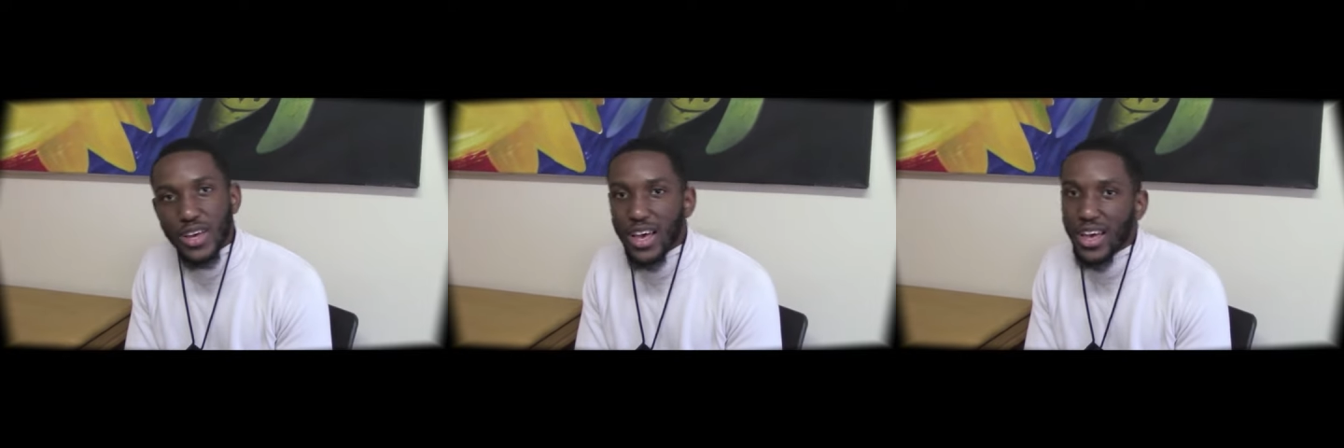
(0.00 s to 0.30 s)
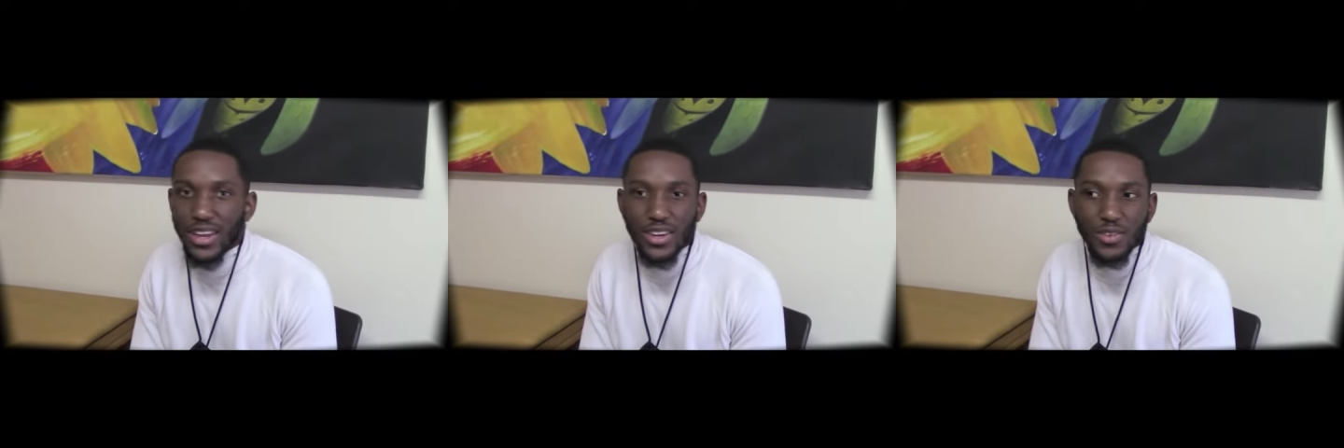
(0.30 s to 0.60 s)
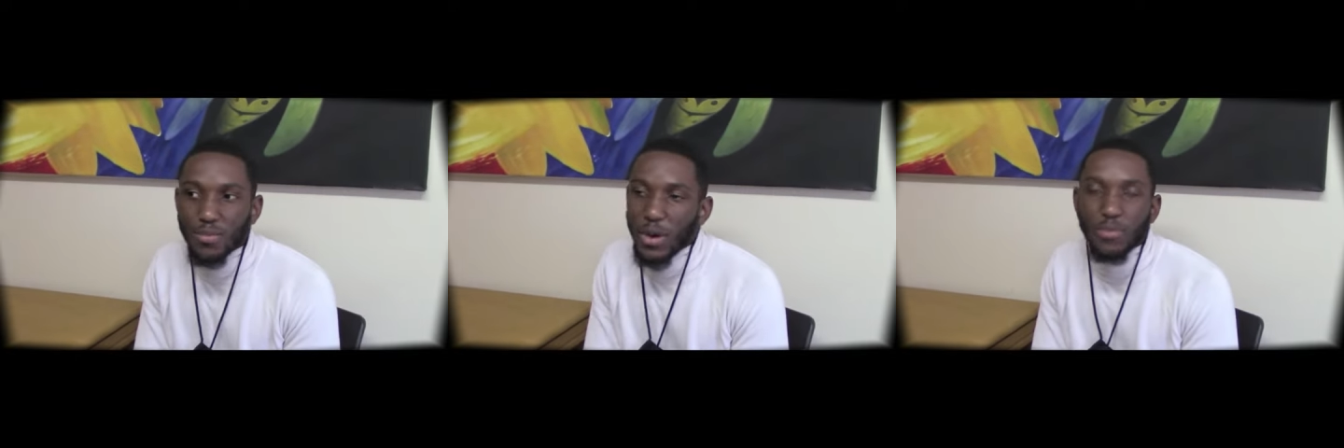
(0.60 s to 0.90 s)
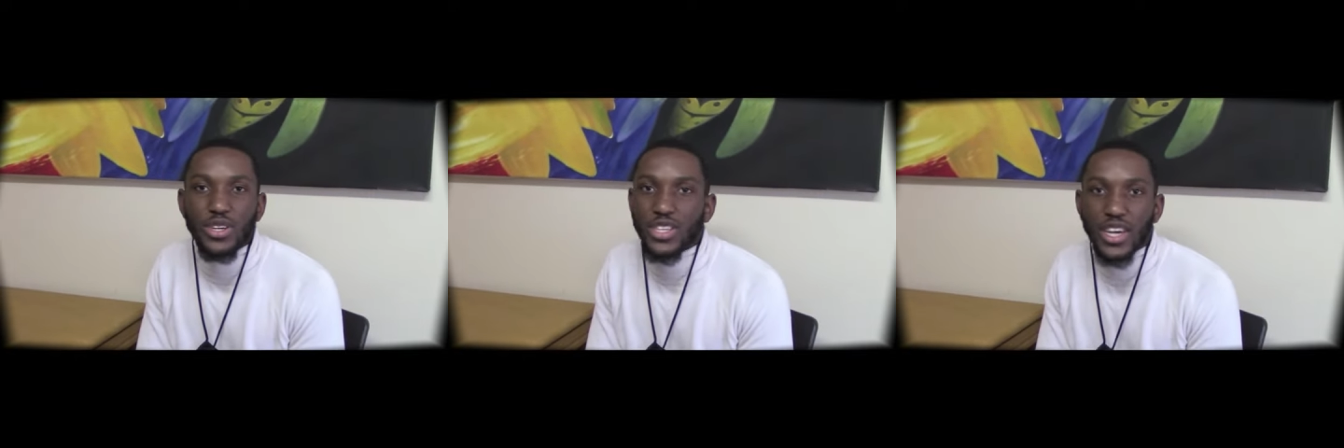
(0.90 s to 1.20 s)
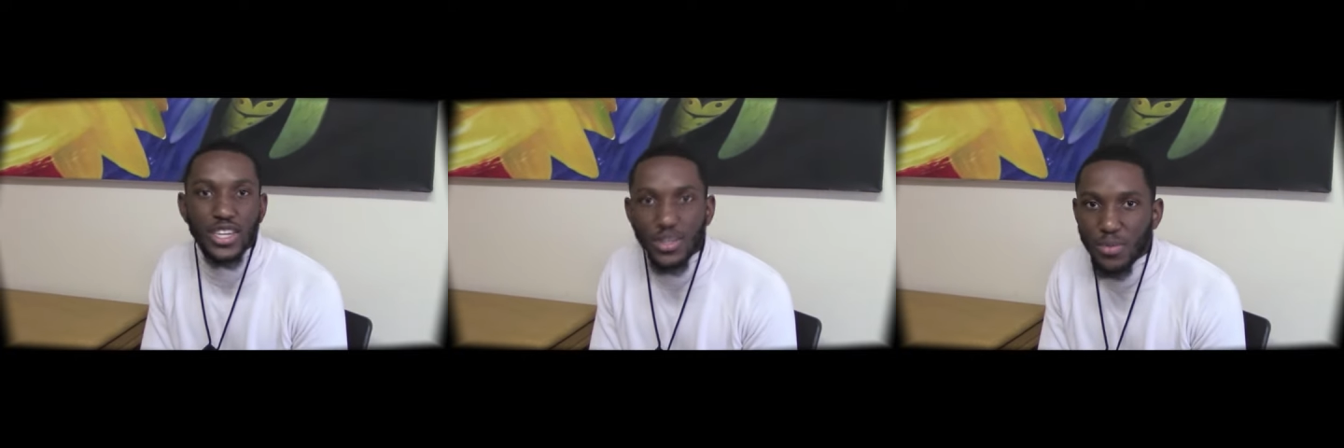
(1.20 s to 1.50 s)
and my
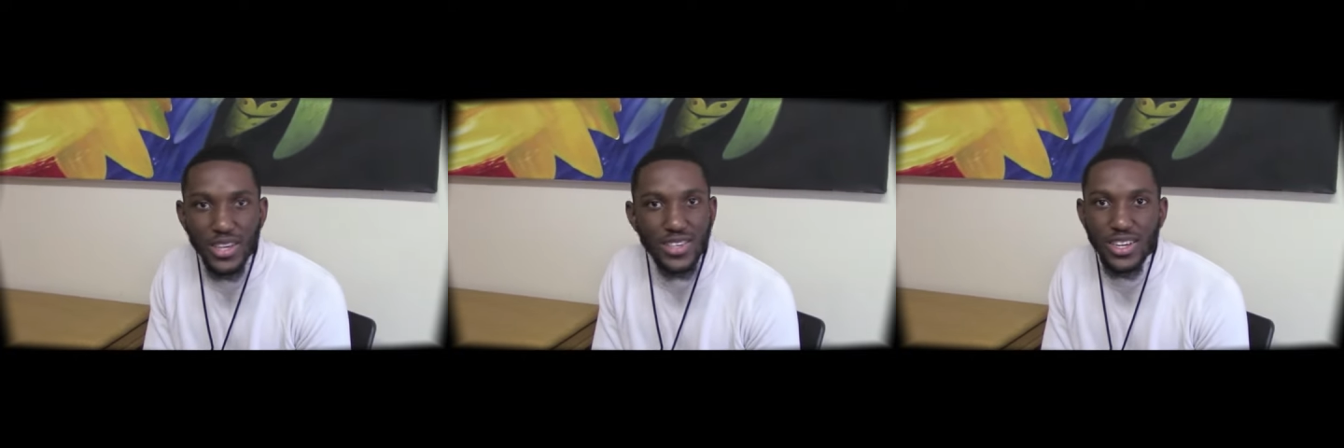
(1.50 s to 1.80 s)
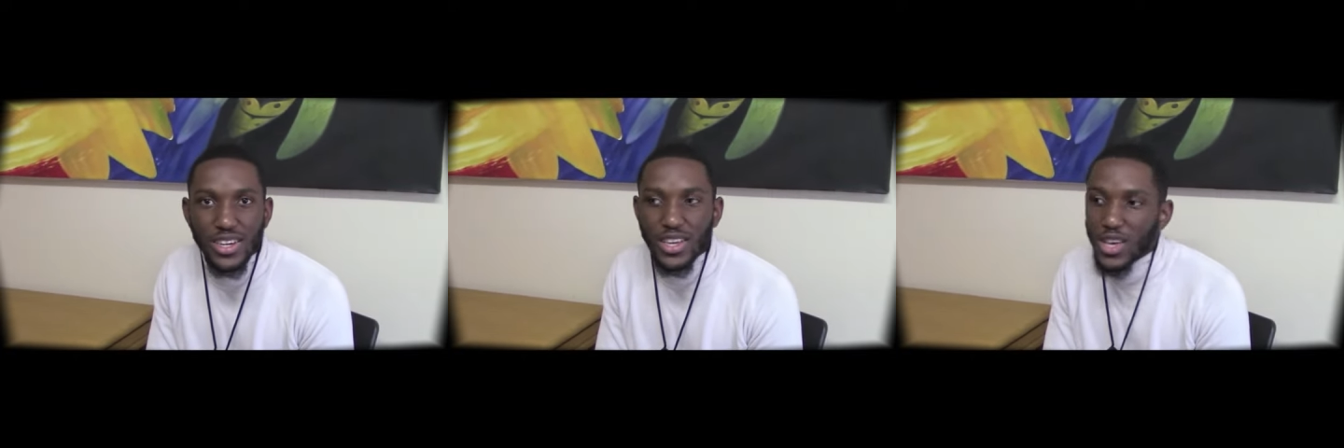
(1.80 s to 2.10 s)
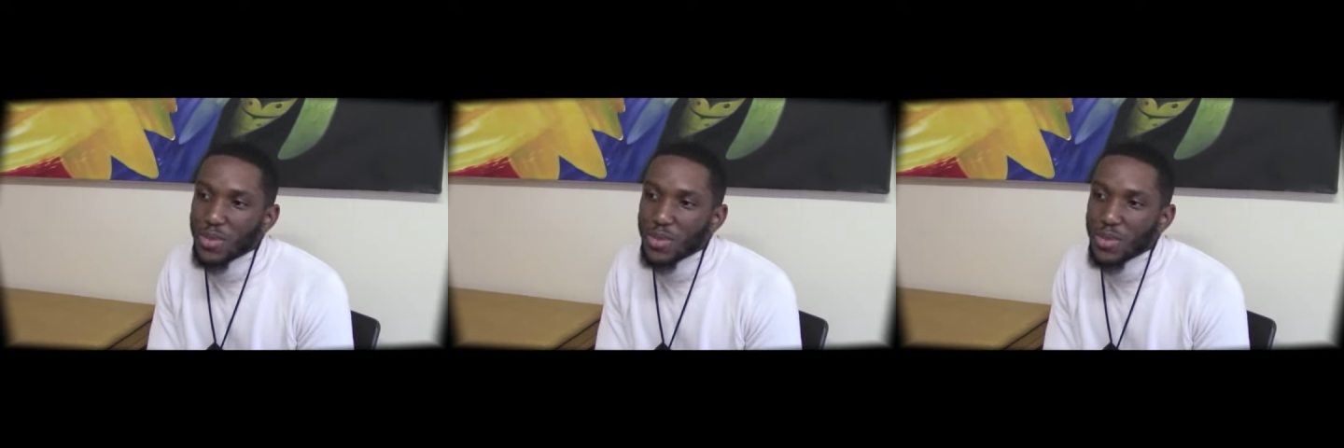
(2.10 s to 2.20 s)
appreciation, basically.